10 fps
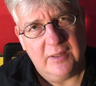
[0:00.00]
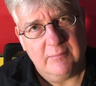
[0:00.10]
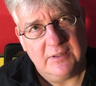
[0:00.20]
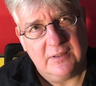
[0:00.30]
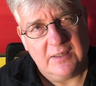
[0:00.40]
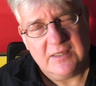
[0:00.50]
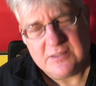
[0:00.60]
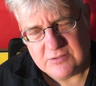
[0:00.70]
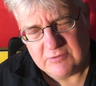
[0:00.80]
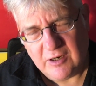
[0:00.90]
I mean, I
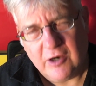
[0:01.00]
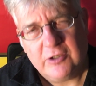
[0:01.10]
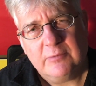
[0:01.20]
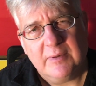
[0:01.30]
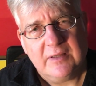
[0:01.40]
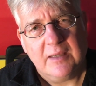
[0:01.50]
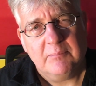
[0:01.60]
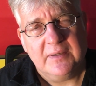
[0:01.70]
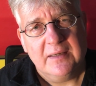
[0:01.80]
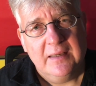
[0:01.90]
guess you could argue about that,
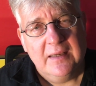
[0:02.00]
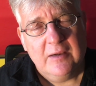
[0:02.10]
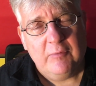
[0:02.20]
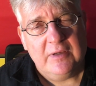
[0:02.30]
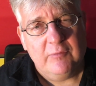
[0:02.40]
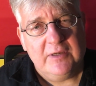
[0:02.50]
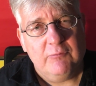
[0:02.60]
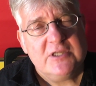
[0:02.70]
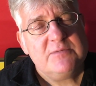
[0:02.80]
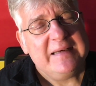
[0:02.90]
but
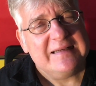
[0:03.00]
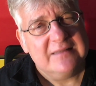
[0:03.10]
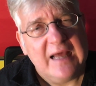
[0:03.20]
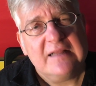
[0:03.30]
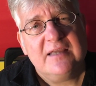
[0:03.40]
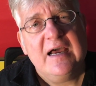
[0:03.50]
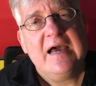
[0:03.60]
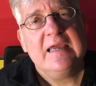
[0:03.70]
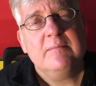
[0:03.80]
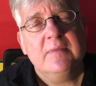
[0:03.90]
we spend a lot of
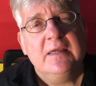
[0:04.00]
time